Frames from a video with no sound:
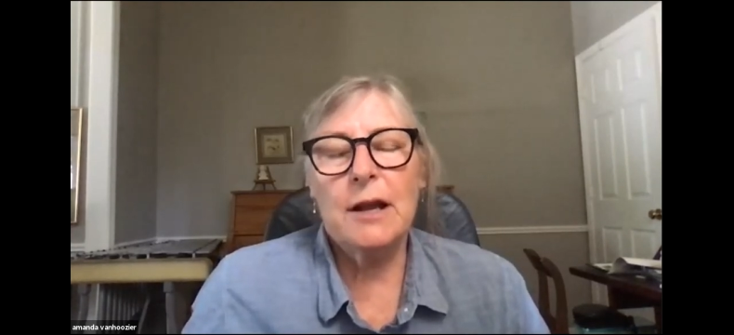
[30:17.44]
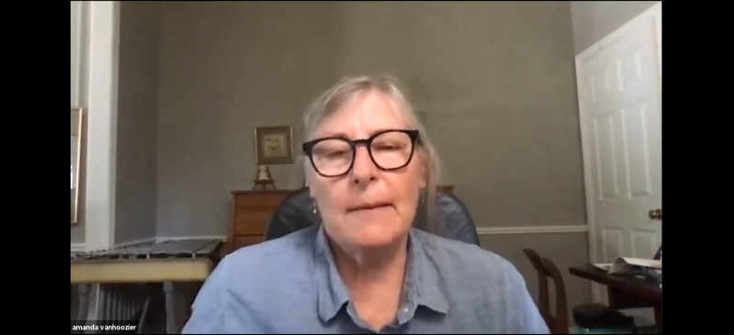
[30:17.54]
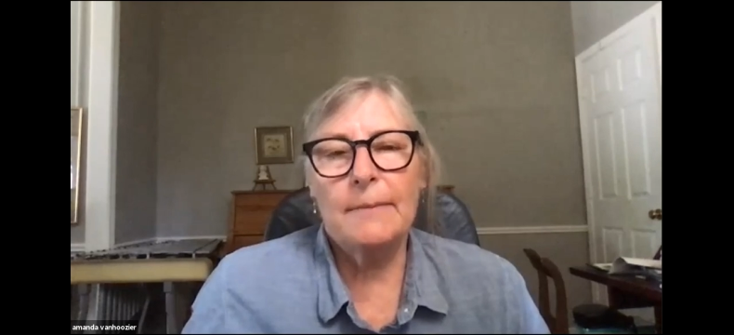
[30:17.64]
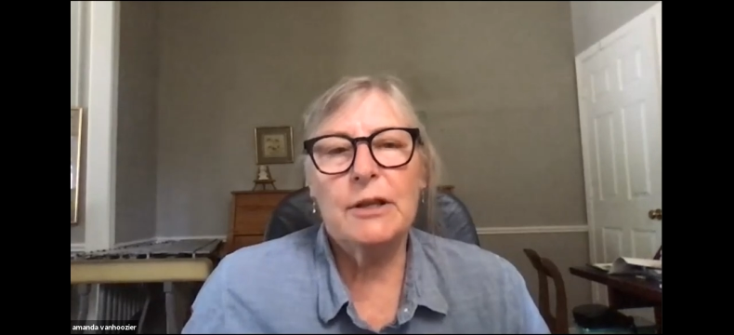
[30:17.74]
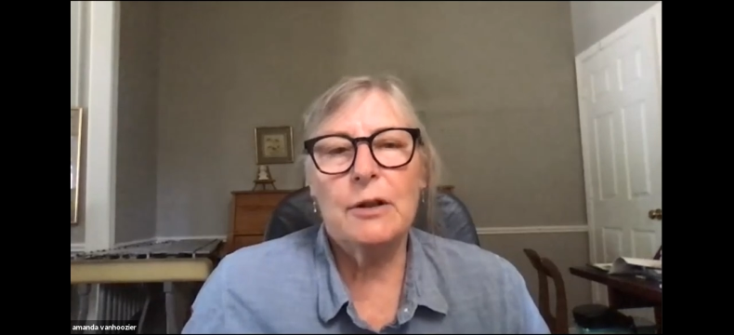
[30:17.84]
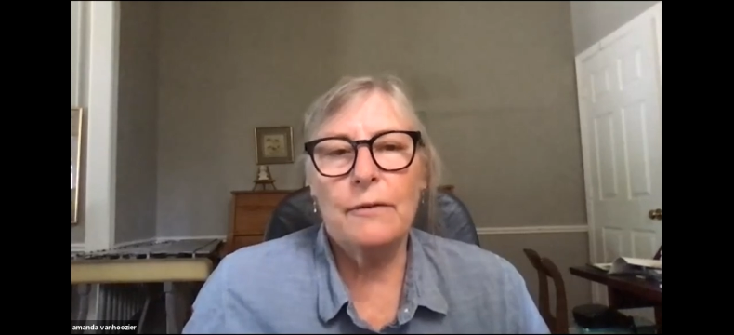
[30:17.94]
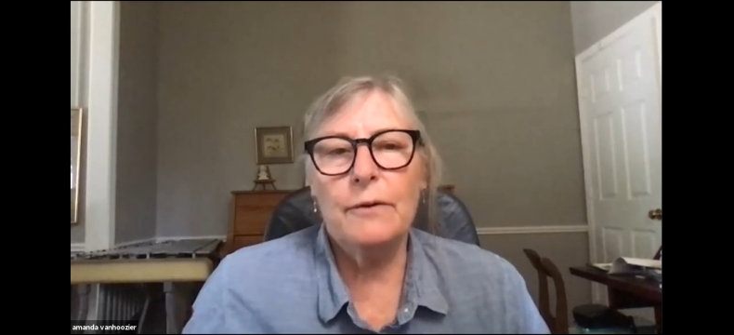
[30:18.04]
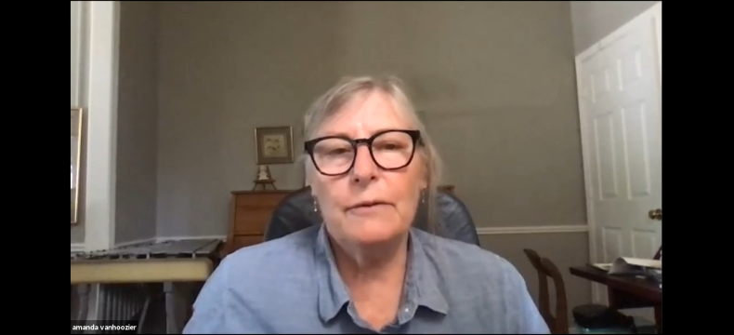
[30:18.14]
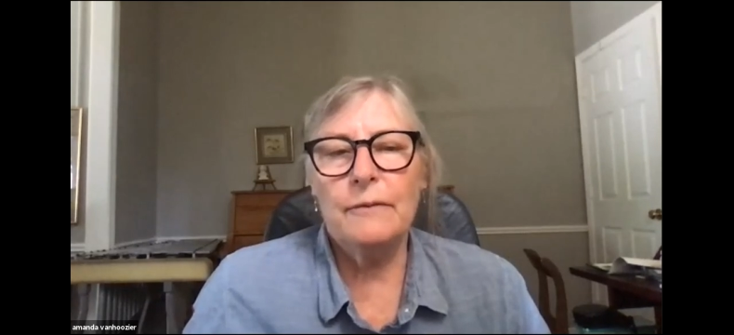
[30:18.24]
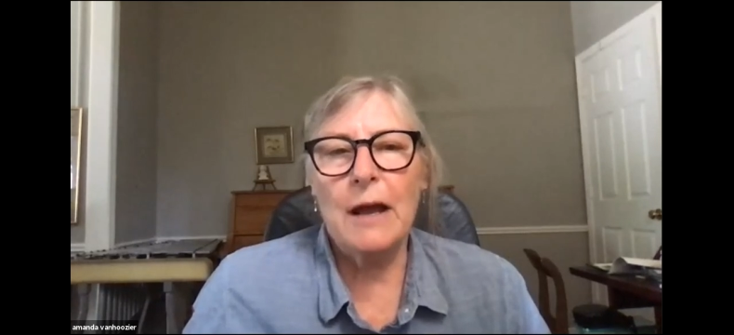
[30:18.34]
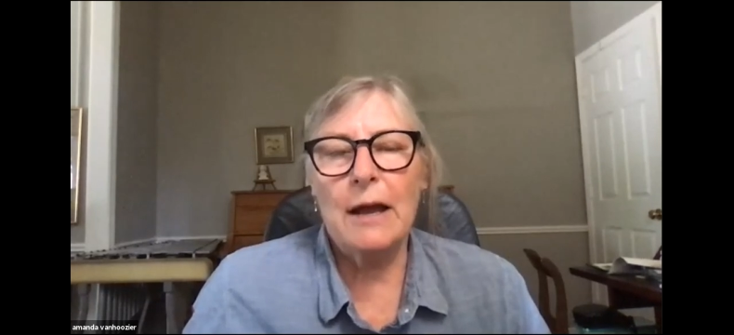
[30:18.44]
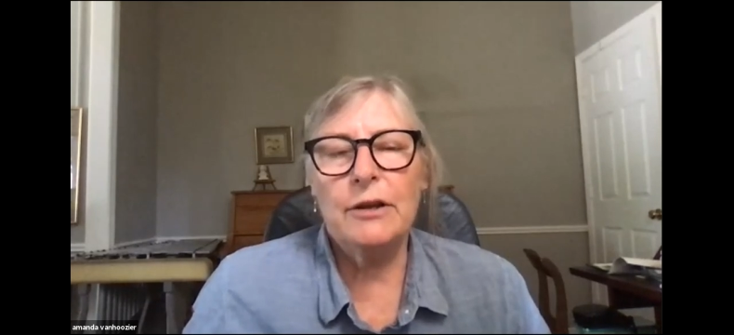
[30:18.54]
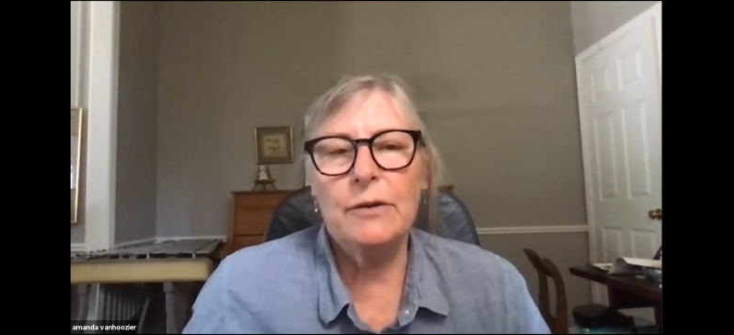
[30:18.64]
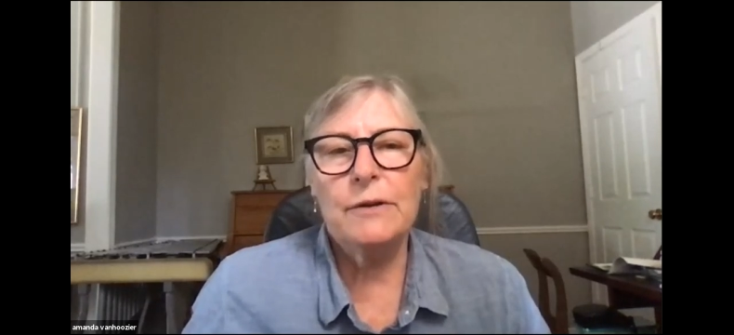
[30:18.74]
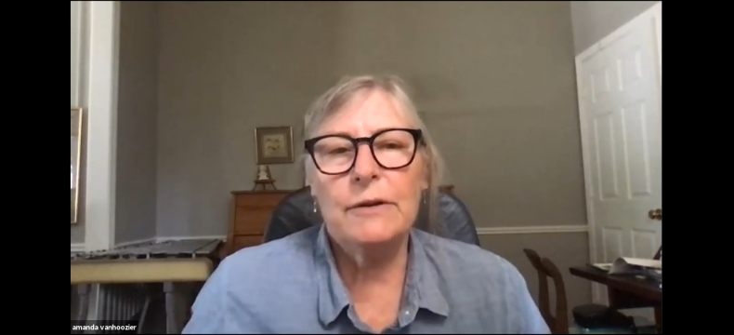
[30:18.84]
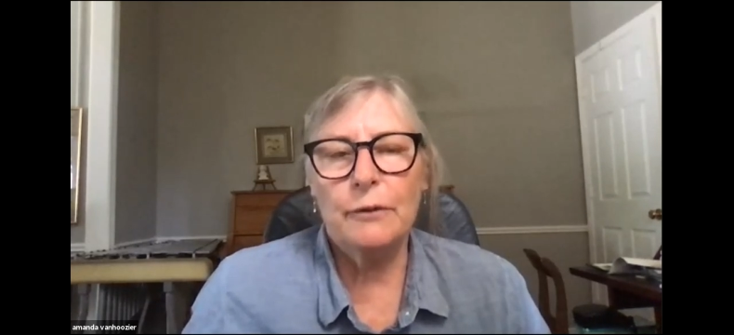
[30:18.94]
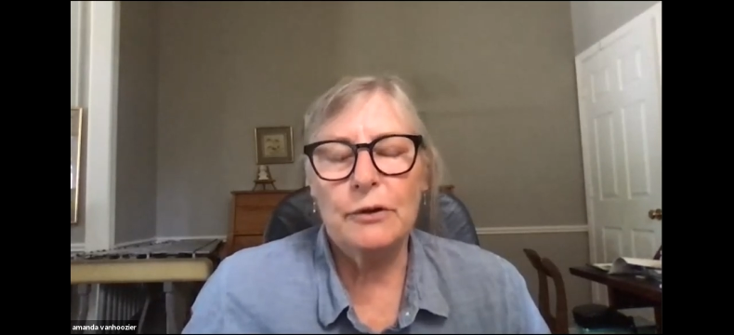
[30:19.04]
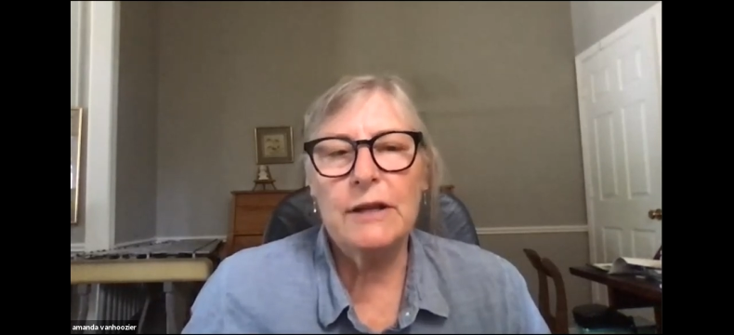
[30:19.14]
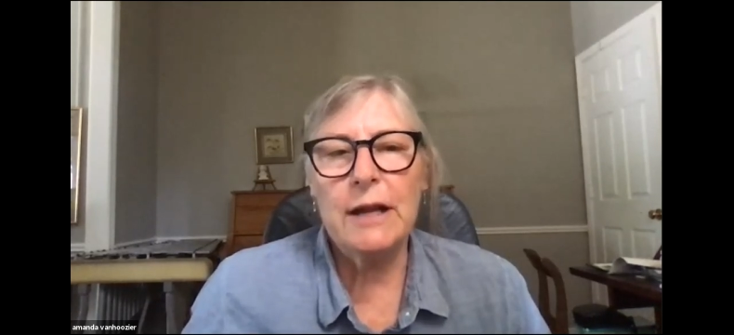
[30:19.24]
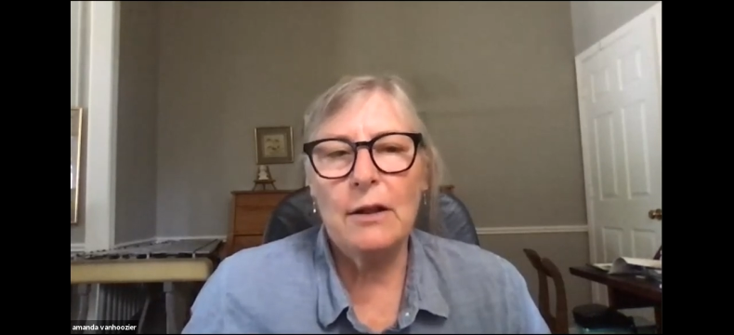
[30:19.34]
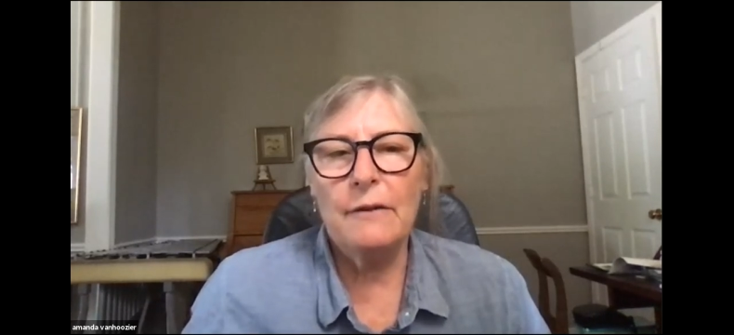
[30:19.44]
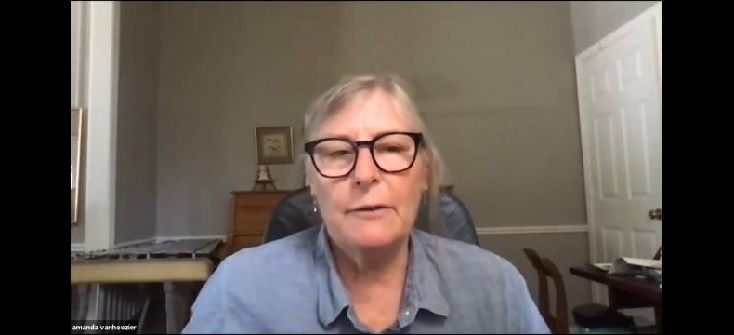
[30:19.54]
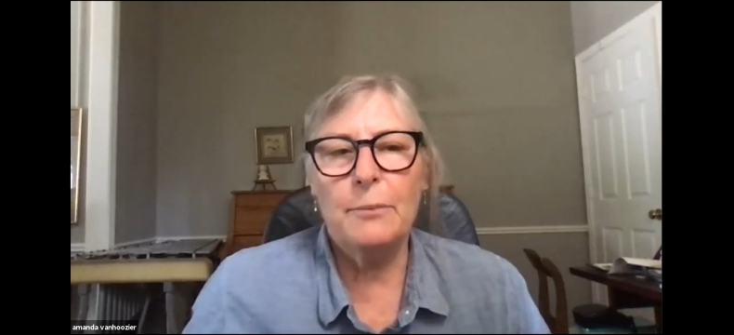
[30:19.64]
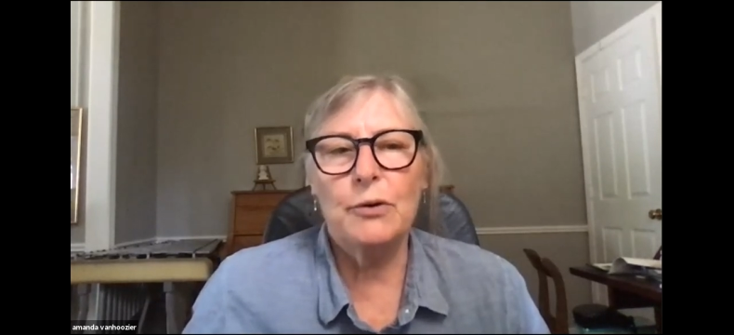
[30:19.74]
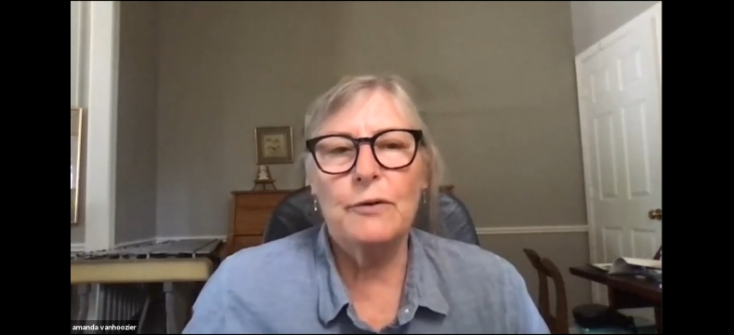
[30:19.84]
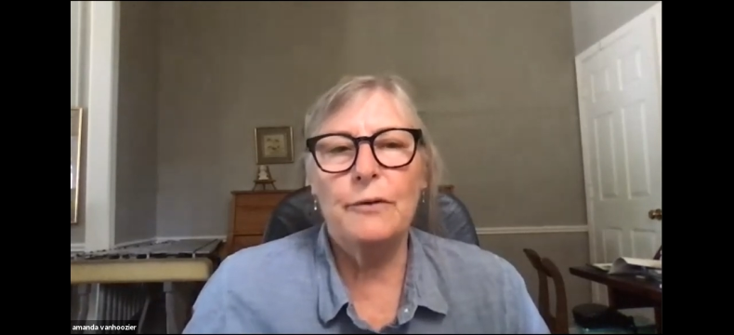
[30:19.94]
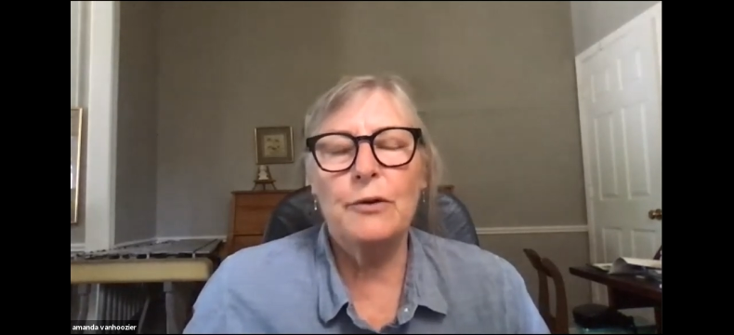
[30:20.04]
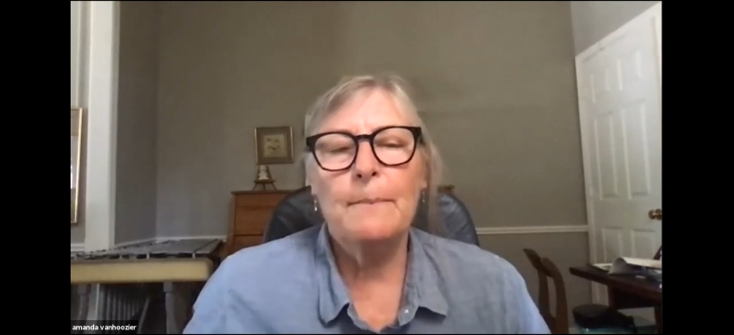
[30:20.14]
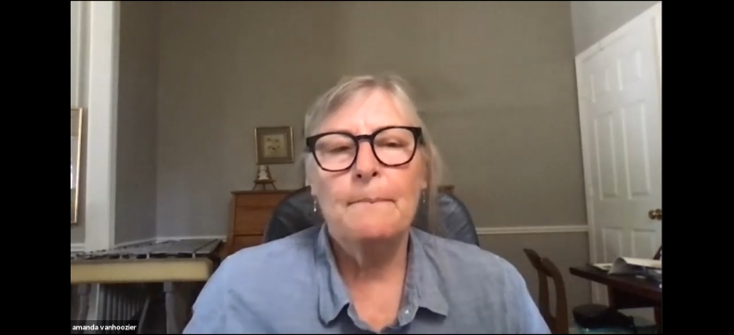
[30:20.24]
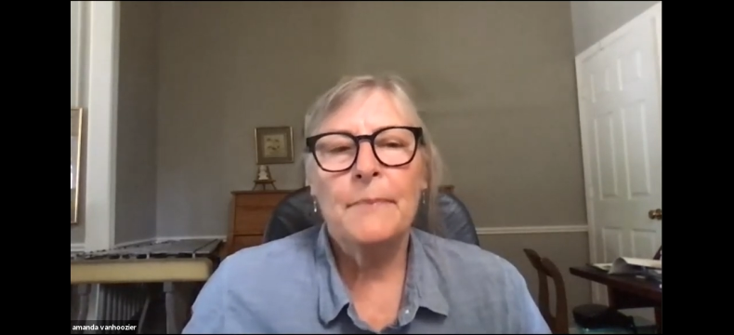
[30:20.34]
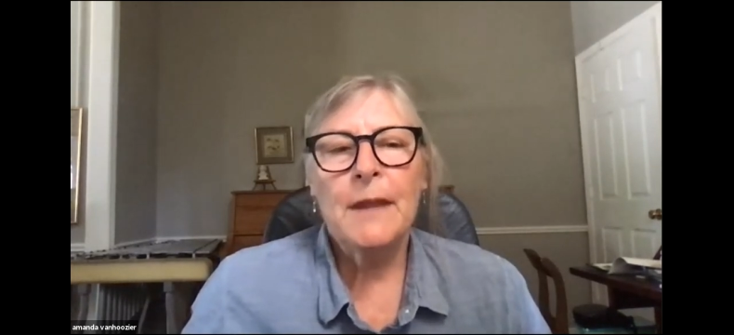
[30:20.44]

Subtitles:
slow food values for snail of approval.